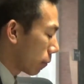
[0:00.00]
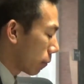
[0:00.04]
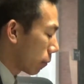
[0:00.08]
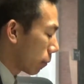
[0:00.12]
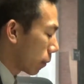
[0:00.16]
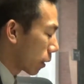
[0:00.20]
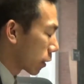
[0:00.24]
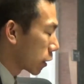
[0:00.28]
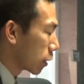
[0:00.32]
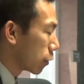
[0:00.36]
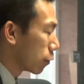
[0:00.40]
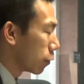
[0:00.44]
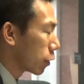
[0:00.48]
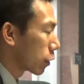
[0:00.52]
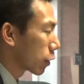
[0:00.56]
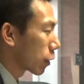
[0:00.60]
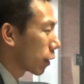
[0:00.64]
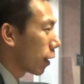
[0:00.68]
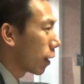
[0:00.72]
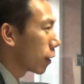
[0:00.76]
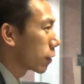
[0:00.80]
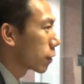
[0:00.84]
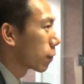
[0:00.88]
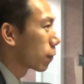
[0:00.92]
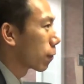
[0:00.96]
TV
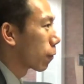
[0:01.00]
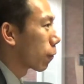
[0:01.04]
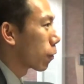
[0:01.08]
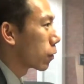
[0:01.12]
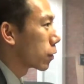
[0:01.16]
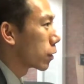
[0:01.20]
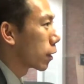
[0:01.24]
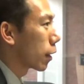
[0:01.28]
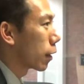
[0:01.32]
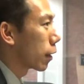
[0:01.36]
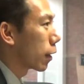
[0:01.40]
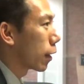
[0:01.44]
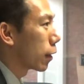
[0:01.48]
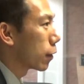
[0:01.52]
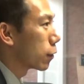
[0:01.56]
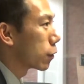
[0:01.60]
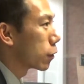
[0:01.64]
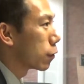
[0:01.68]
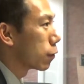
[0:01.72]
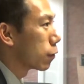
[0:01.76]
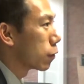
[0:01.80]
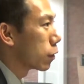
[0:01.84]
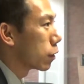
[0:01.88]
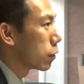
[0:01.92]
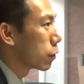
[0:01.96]
class for Santa Ana
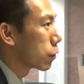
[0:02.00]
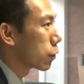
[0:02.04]
TV.